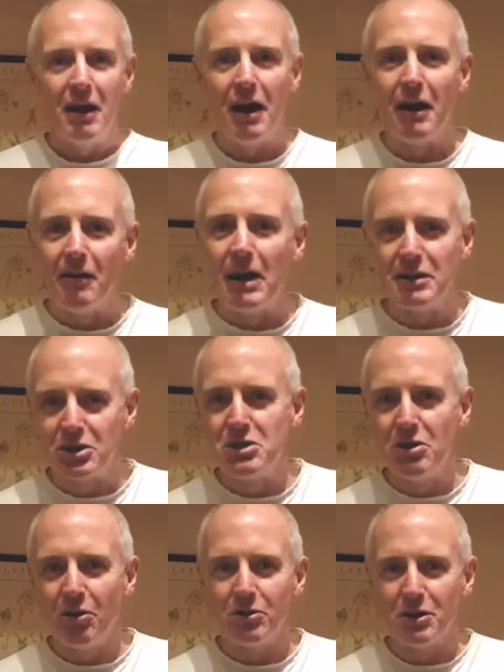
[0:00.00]
It's
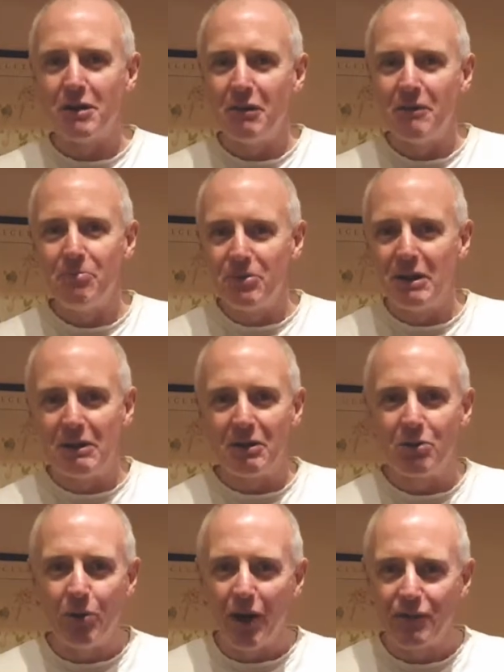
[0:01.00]
not. There are
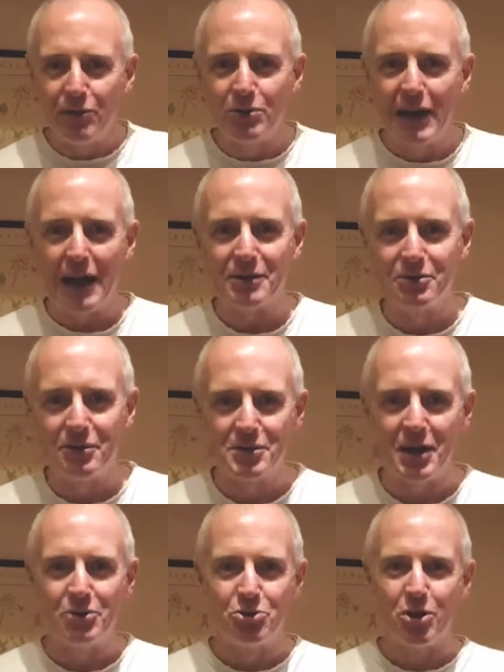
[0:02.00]
quite a few categories
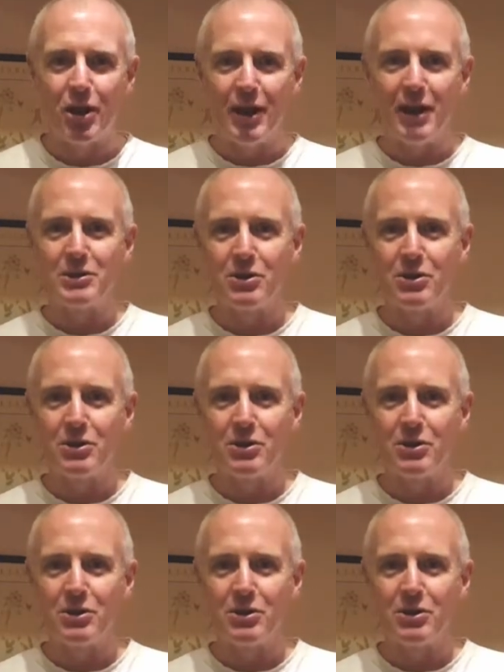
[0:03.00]
that are dry.